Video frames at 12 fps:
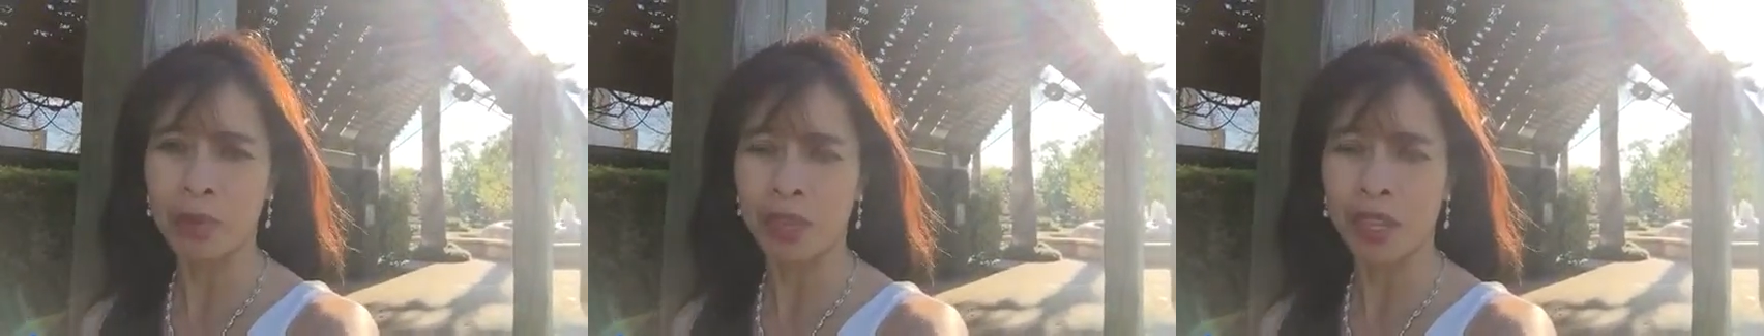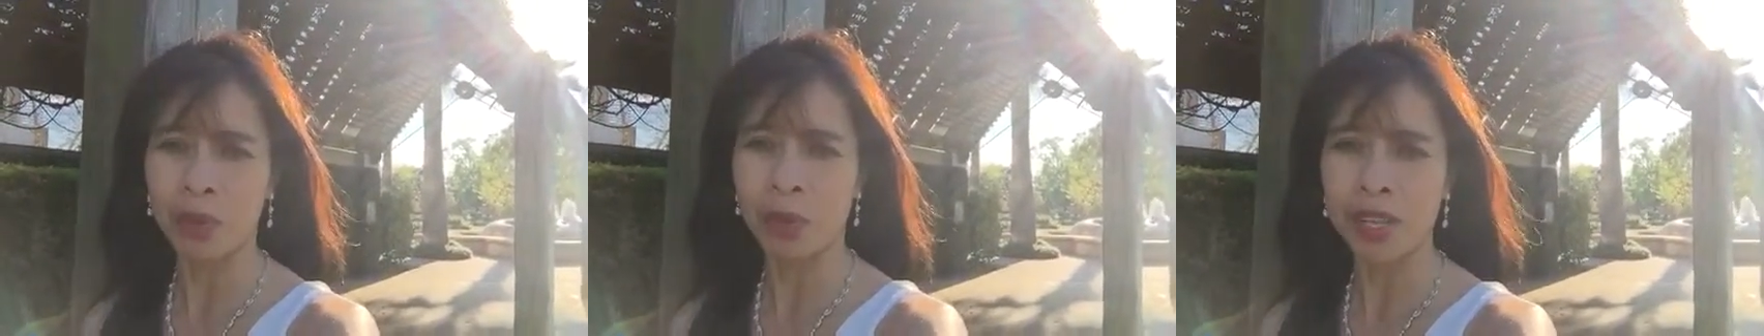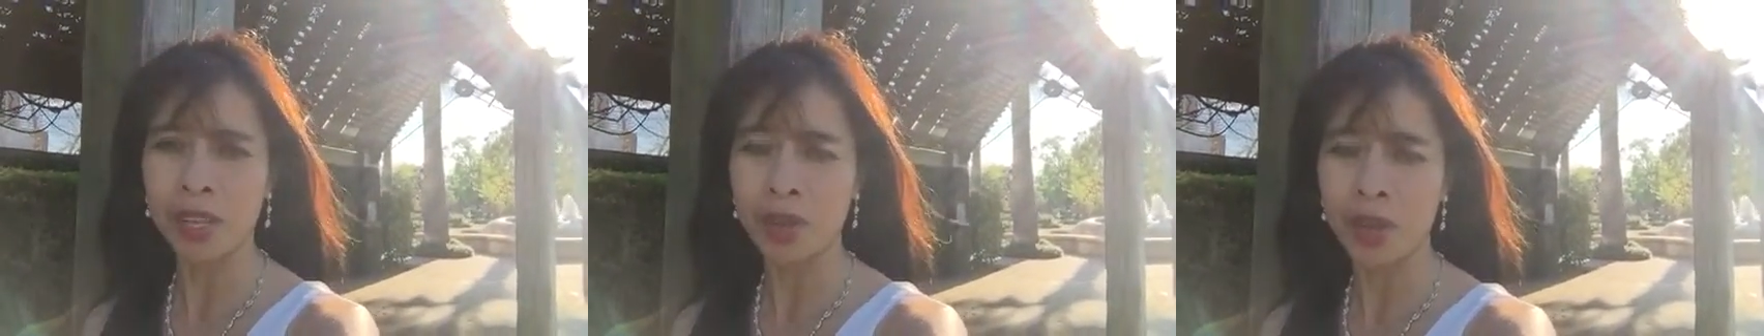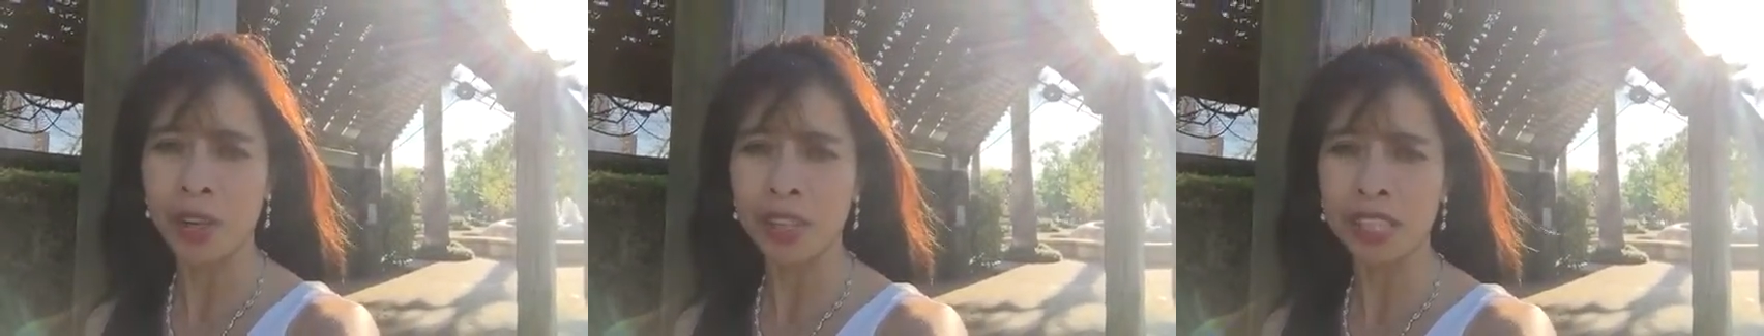Because when you
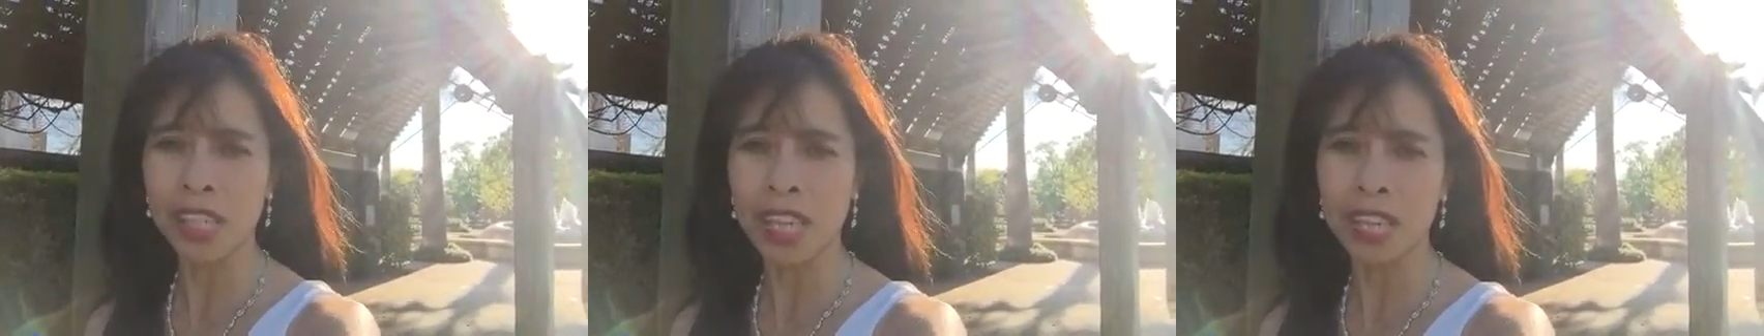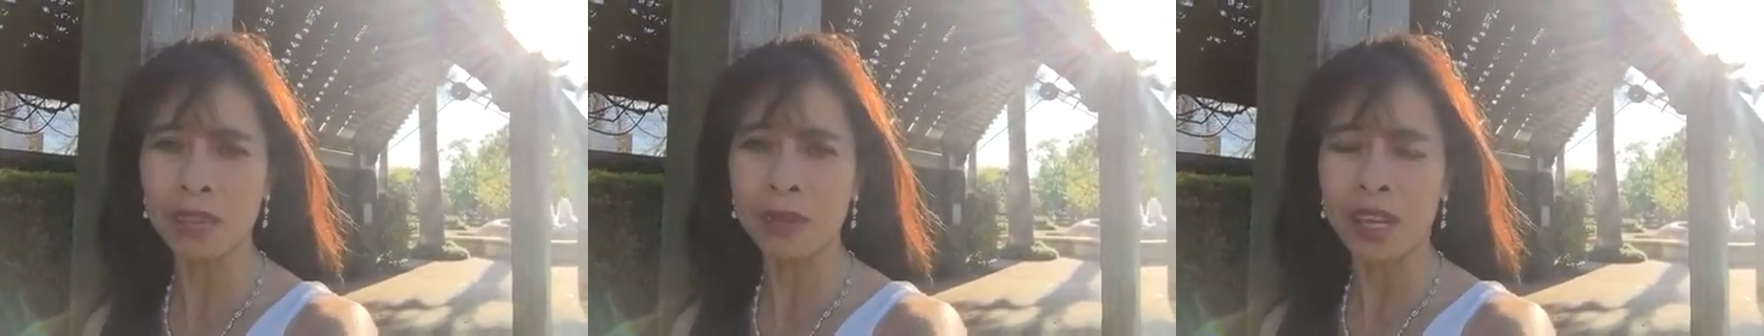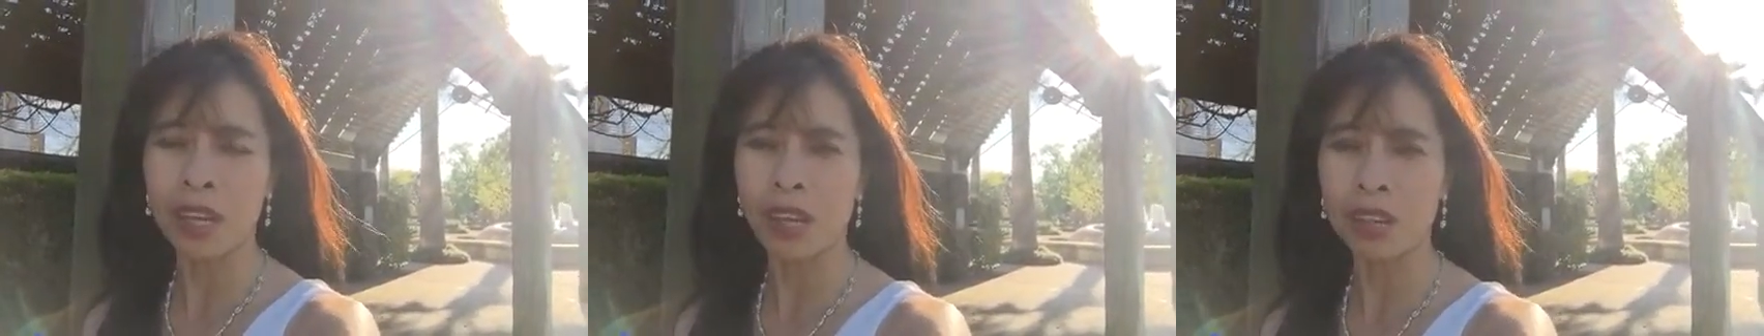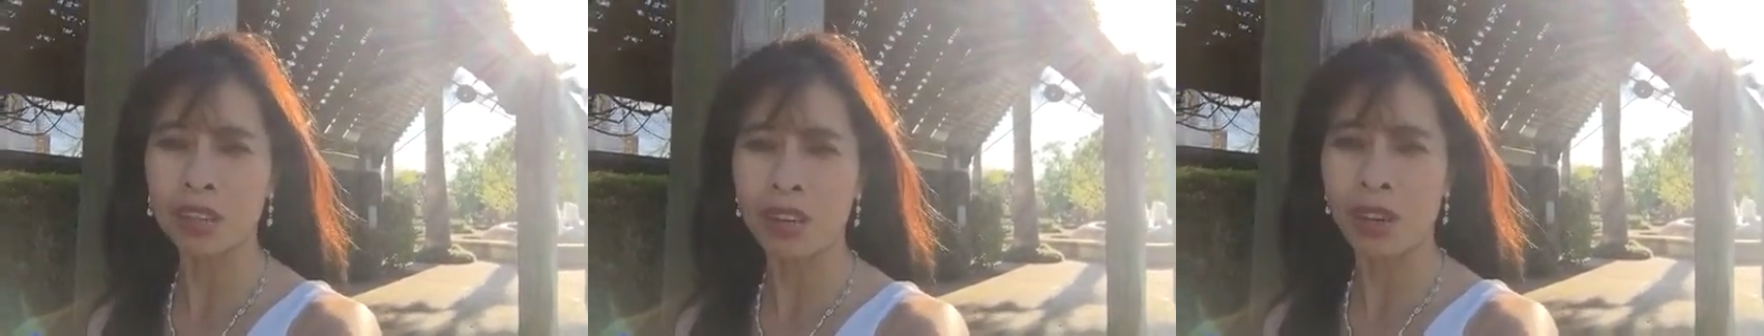go to sleep,
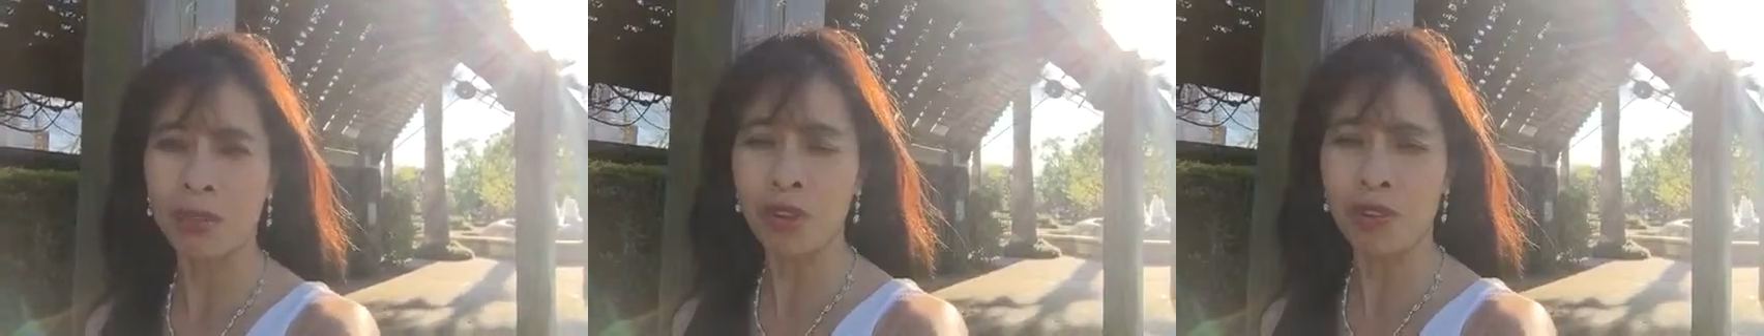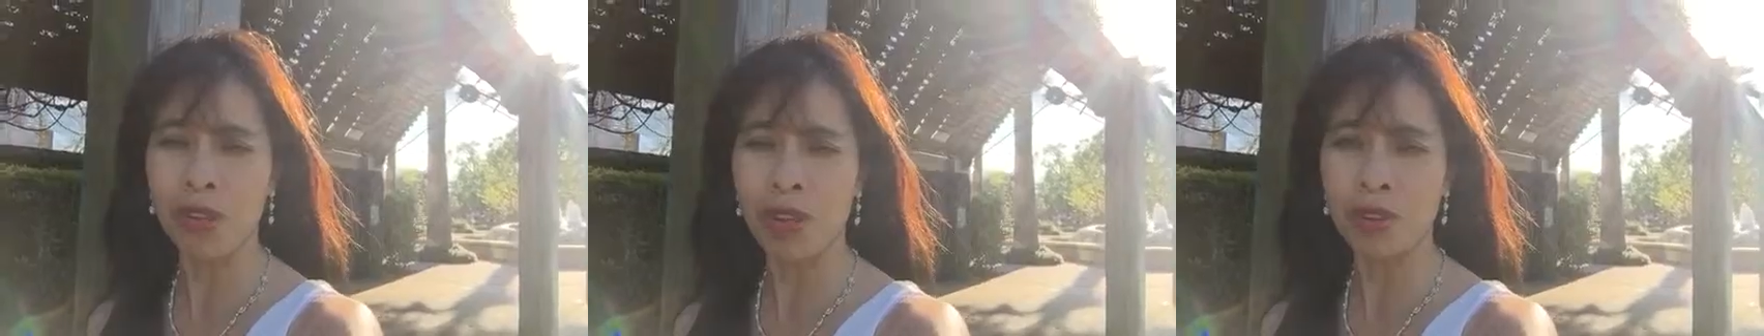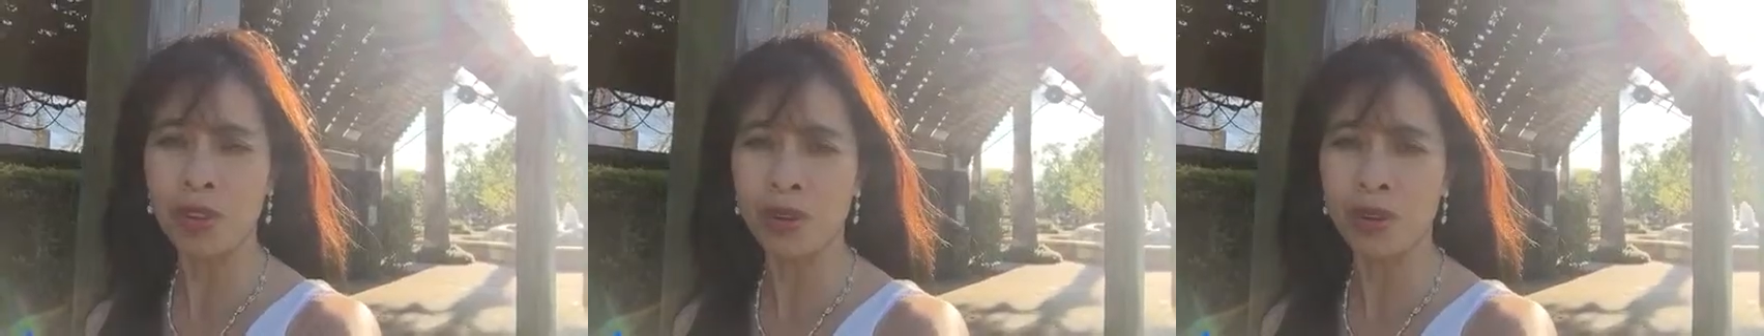He's going to reveal